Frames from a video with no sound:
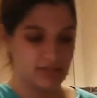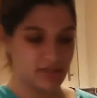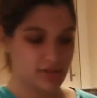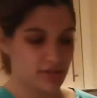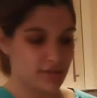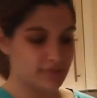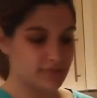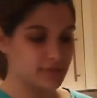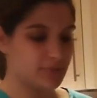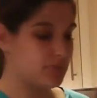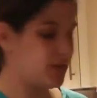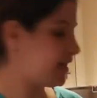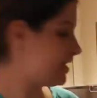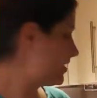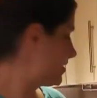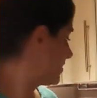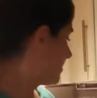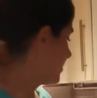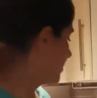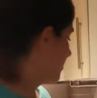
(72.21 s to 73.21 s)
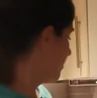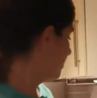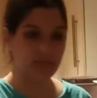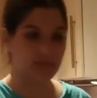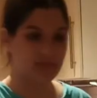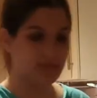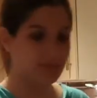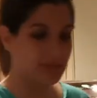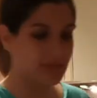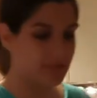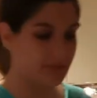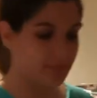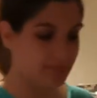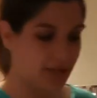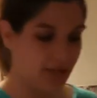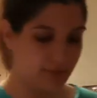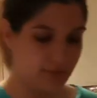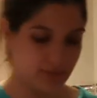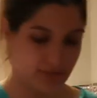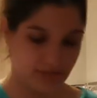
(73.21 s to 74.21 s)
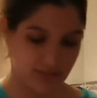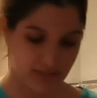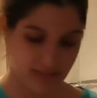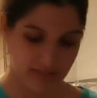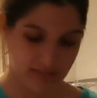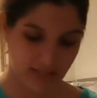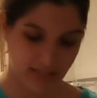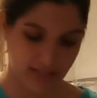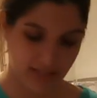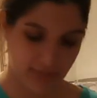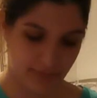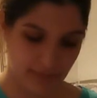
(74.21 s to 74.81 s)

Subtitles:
measure of the rice. For this recipe, I use an entire